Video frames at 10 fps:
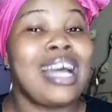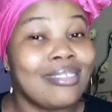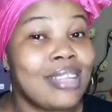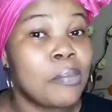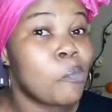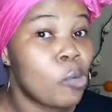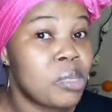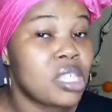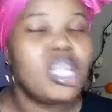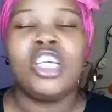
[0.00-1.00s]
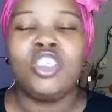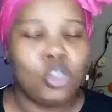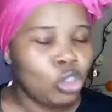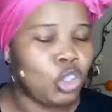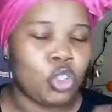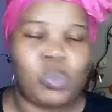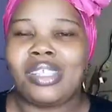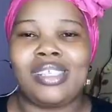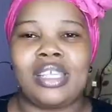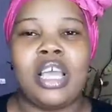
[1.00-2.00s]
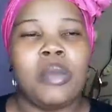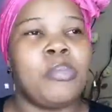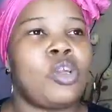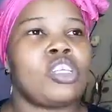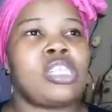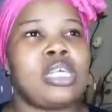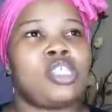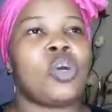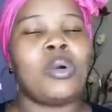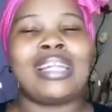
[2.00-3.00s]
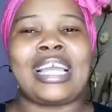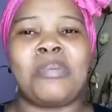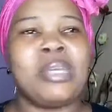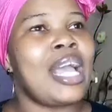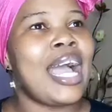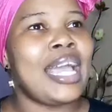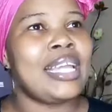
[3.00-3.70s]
That name, mommy, you don't joke with it. Because someone like me,